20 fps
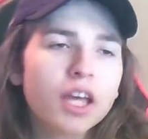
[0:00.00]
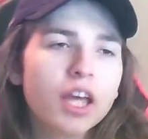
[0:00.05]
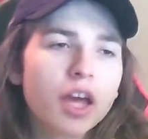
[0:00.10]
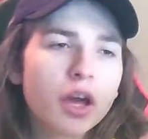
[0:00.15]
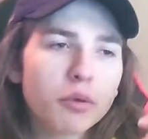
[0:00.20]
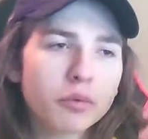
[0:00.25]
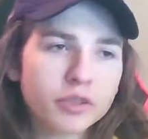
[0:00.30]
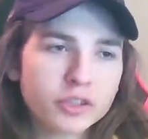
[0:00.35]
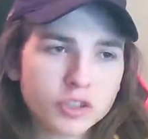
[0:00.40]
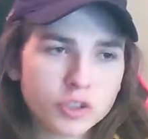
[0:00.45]
it
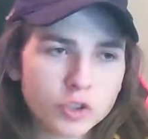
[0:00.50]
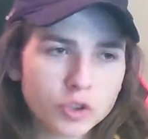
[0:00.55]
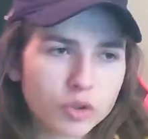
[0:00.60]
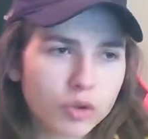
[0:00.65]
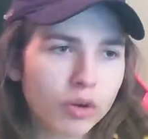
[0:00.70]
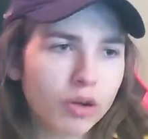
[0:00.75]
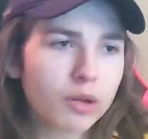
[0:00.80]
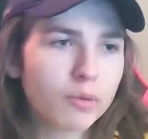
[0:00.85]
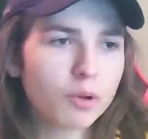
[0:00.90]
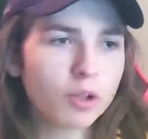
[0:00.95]
was
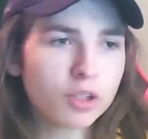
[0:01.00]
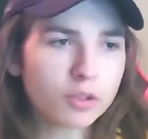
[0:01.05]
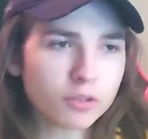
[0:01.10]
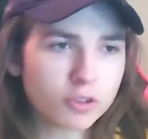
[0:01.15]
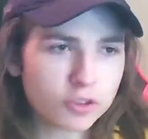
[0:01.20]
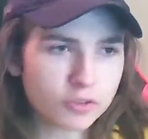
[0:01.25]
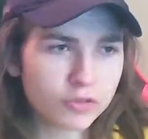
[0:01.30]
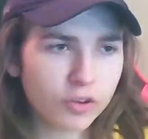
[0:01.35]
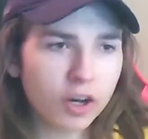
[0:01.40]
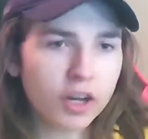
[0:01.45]
enjoyable, it
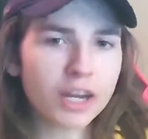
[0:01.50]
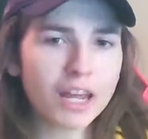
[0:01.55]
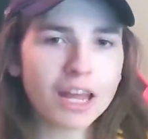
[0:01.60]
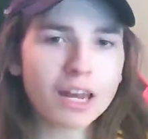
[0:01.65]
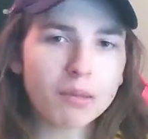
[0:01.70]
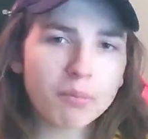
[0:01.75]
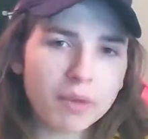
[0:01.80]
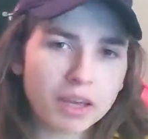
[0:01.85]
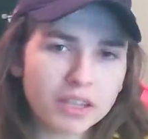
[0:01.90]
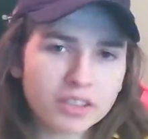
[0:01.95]
was fun, and it
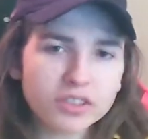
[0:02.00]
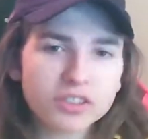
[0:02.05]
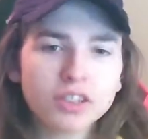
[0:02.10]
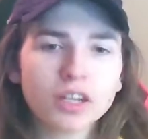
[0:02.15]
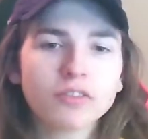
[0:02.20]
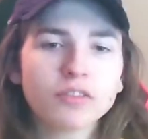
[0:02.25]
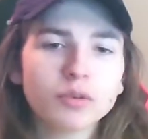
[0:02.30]
made the stuff